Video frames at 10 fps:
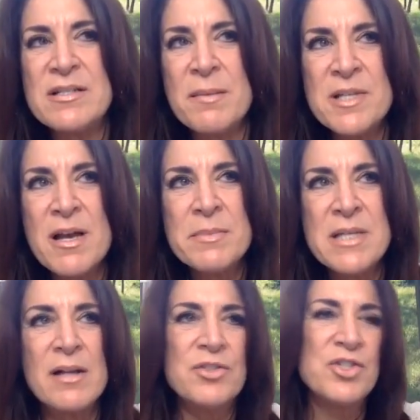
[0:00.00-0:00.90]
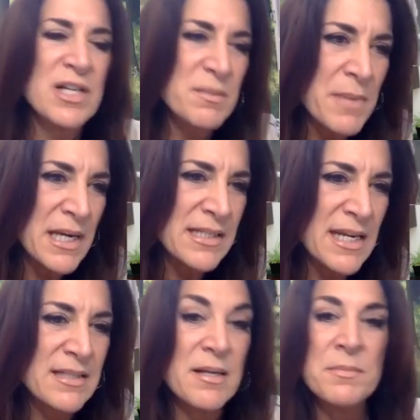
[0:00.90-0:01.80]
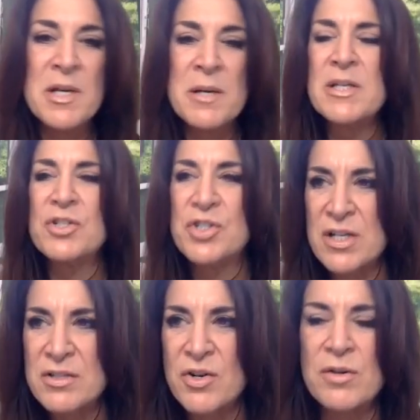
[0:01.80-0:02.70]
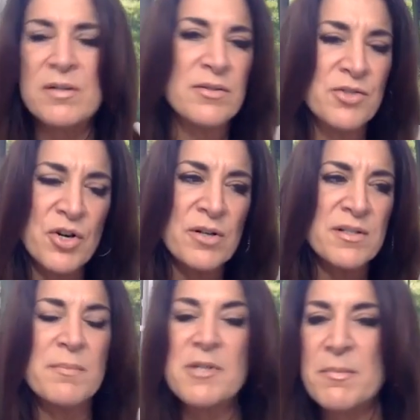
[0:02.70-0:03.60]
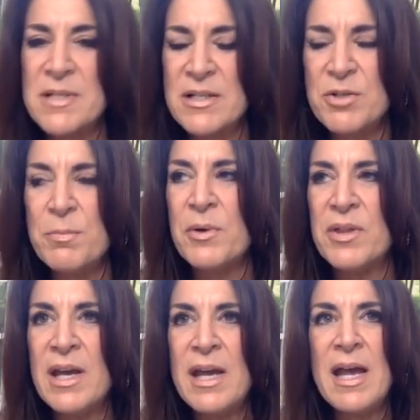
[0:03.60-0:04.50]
Sometimes I'll just meditate. Sometimes I'll just journal. Sometimes I'll do both.